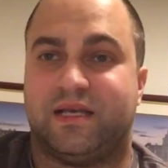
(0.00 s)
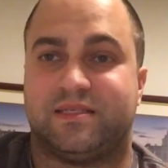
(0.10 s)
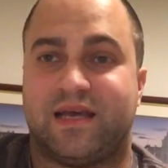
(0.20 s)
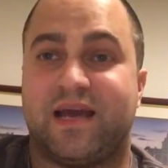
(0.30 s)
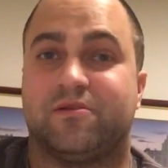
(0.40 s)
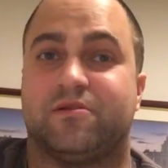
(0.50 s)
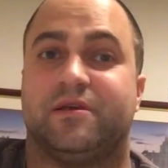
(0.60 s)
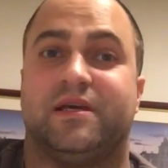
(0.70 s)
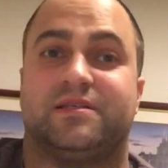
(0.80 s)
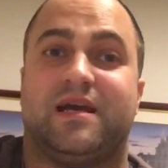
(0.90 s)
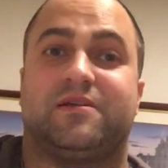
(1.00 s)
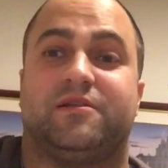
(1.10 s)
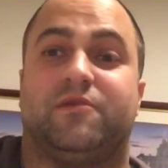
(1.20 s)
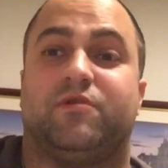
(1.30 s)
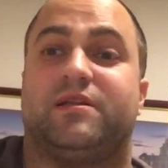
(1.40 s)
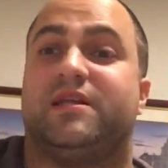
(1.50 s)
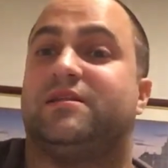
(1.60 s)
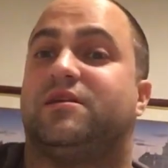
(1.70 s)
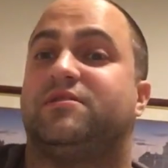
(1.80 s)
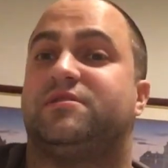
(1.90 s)
Exactly. They would have needed
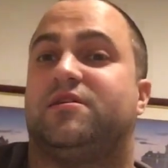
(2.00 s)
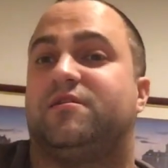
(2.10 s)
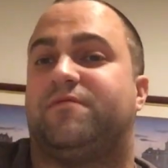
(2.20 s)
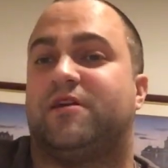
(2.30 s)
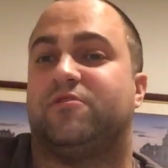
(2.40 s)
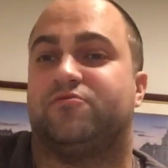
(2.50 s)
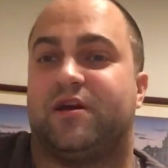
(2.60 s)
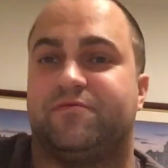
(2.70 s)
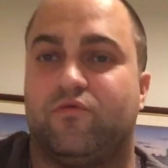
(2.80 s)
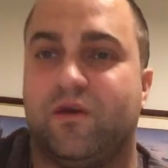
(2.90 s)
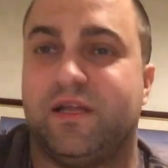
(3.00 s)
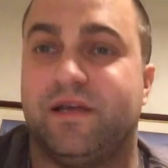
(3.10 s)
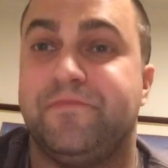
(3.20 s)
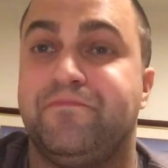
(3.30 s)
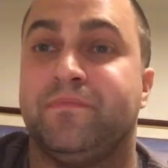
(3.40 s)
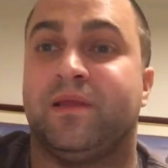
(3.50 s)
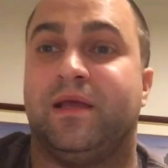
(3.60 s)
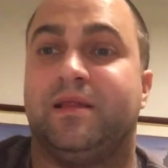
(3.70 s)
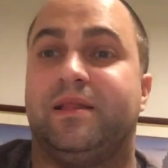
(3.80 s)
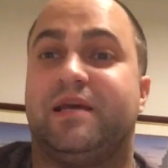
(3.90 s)
a touchdown on the final drive to win it.
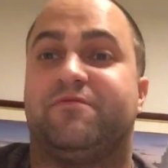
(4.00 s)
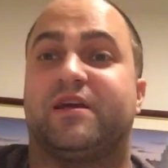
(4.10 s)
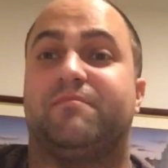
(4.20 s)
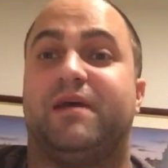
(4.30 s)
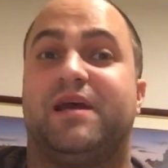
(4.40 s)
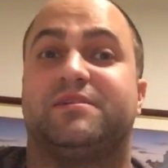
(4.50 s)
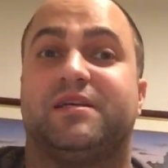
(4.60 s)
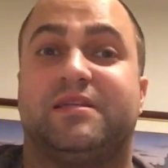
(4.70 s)
And then they freaking managed to